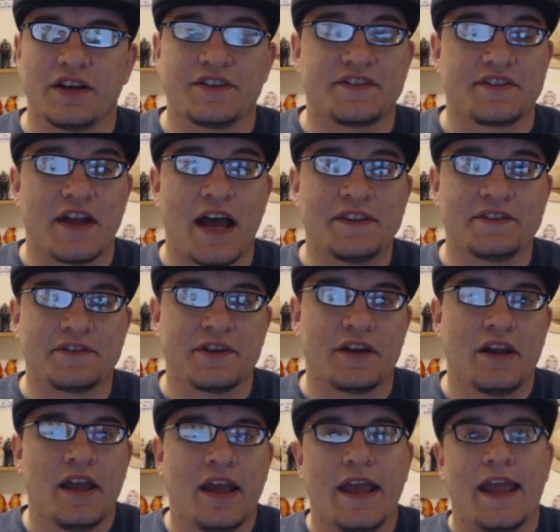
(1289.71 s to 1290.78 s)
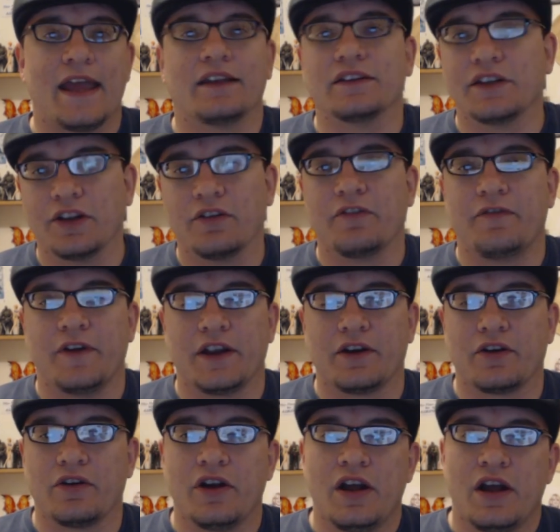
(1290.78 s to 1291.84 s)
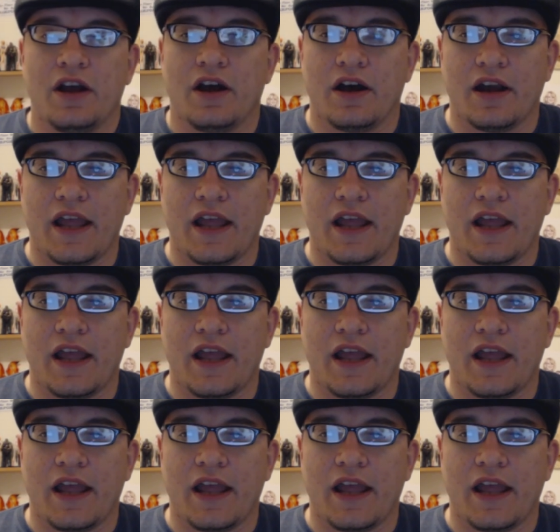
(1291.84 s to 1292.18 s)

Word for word: Sansa and Littlefinger uh,